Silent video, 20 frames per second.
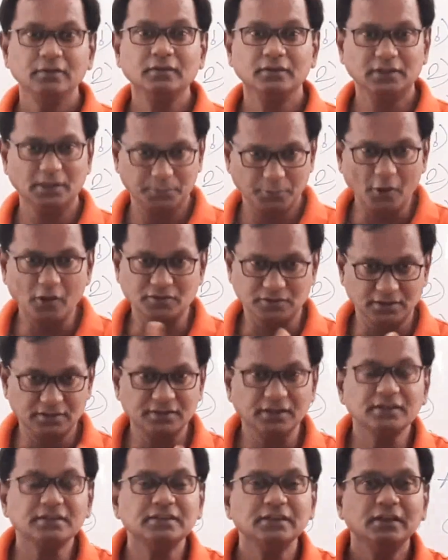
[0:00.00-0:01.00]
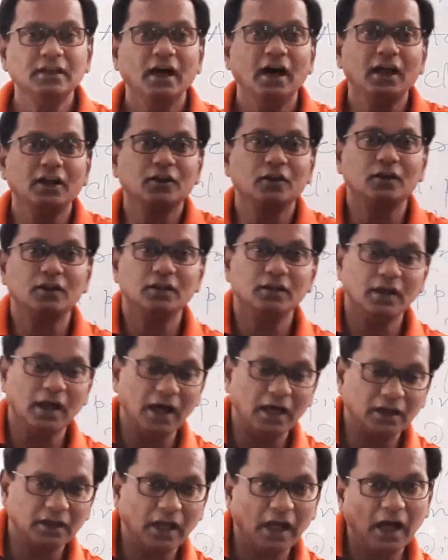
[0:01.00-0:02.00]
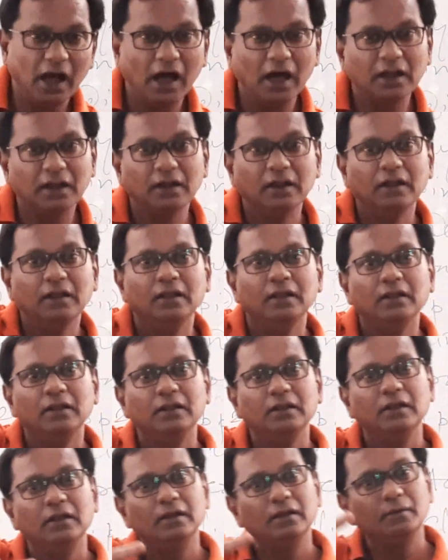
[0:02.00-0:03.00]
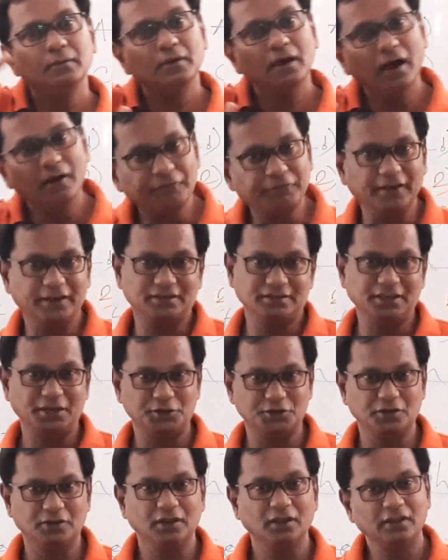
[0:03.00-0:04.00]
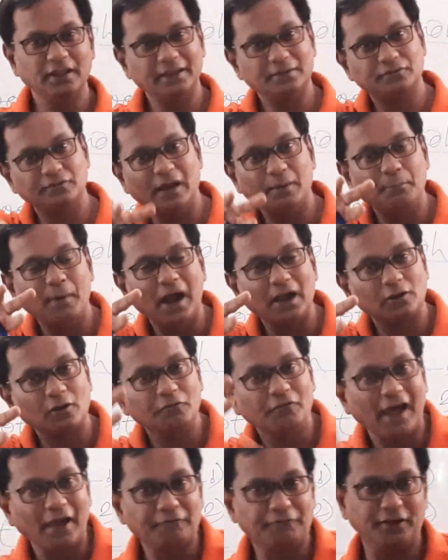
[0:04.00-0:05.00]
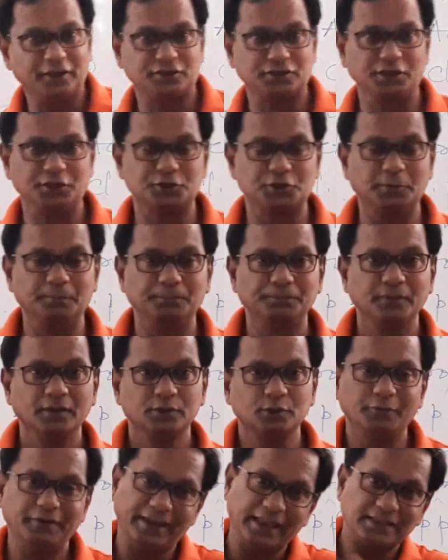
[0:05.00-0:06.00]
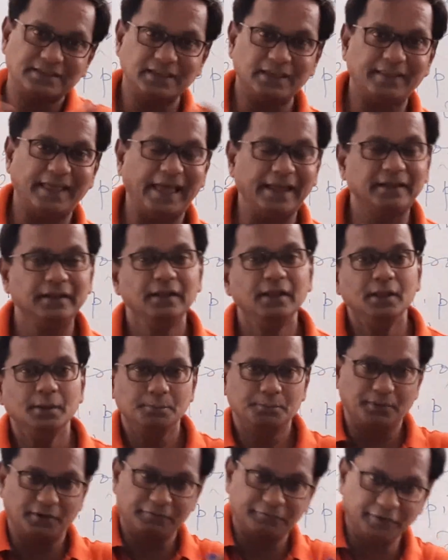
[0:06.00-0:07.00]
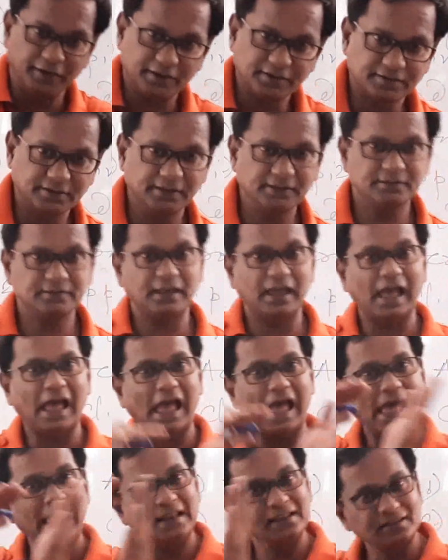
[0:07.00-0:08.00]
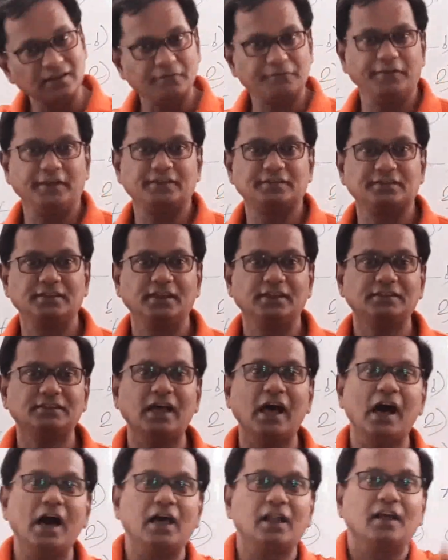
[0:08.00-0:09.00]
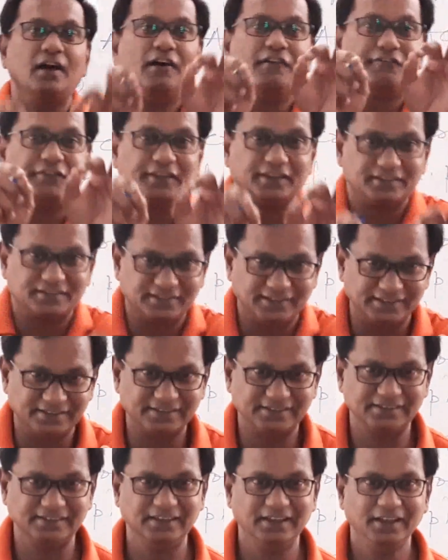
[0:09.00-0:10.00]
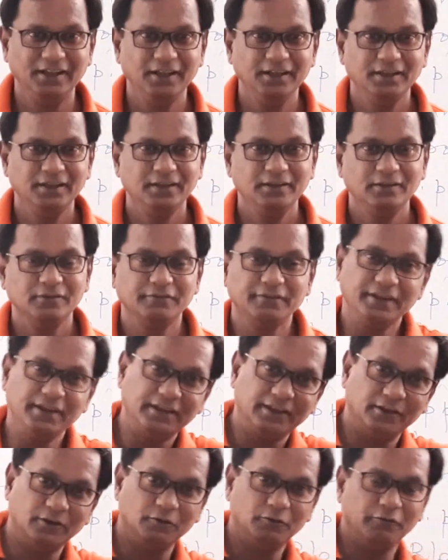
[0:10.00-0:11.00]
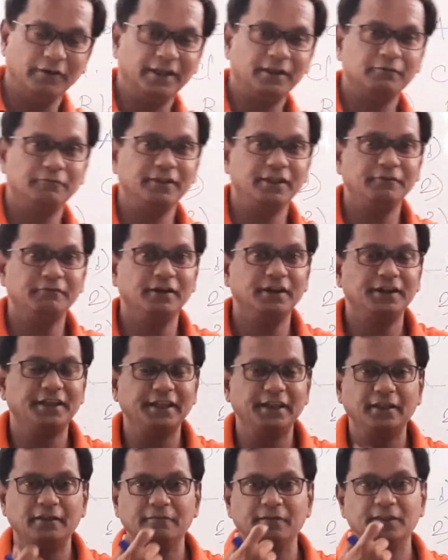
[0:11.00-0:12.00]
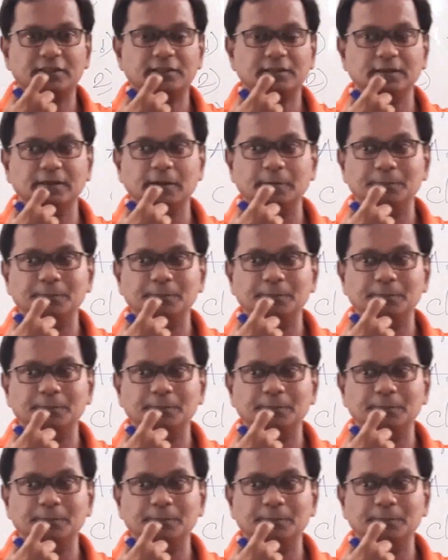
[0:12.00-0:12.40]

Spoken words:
the processes are affixation, or like a part of affixation. So we can say that prefixes and suffixes are affixes. When we were dealing with